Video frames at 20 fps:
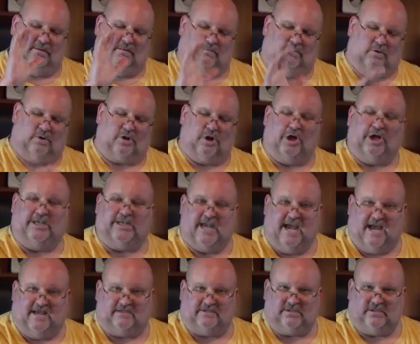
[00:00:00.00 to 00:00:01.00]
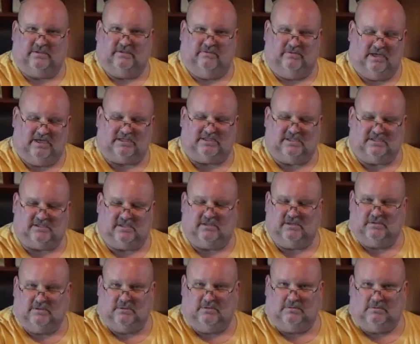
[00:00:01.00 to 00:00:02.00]
We're going to test. This is a
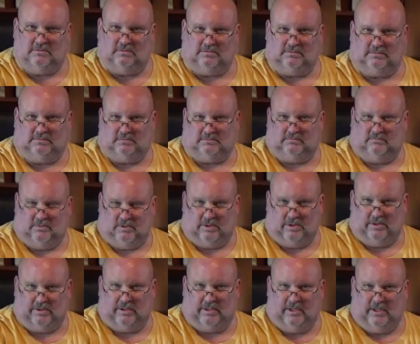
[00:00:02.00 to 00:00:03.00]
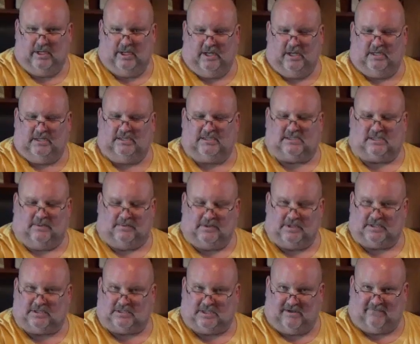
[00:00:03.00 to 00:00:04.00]
new bird. Some of
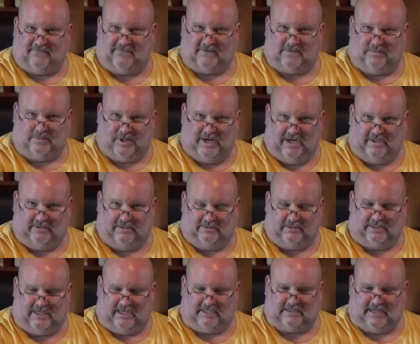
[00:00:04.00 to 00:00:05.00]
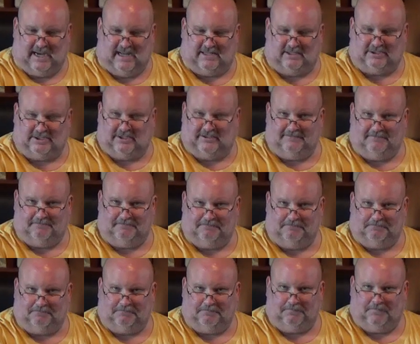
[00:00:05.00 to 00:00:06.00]
this stuff is brand new technology.
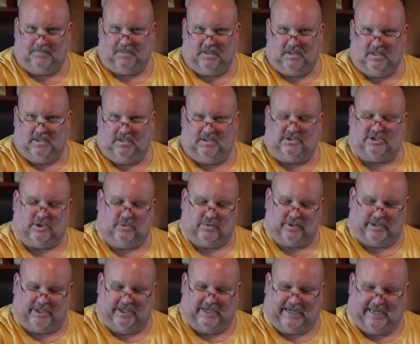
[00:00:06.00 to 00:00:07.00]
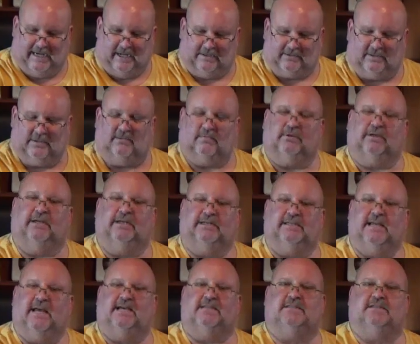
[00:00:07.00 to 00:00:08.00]
So we're going to get out there and we're going to
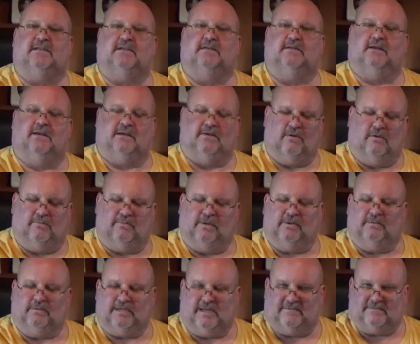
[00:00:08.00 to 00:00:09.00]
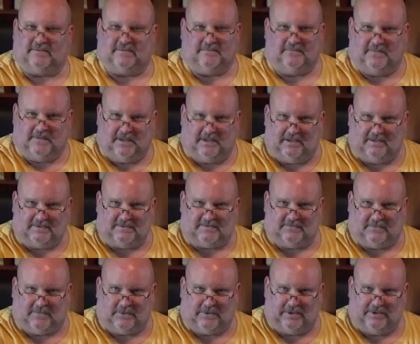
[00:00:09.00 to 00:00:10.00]
test it. And hopefully we'll have some videos
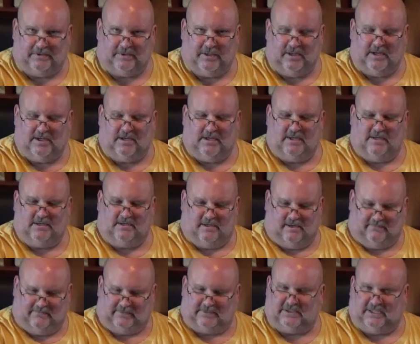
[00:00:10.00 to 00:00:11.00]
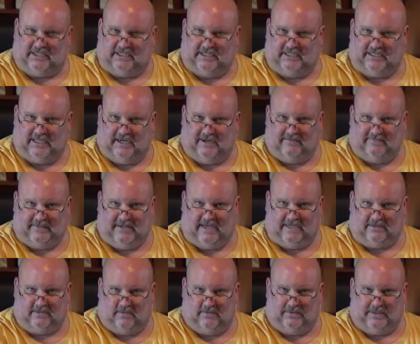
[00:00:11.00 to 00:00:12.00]
for you of us taking care of
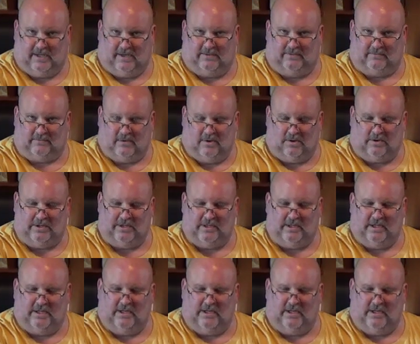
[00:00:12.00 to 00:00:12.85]
that going down the road.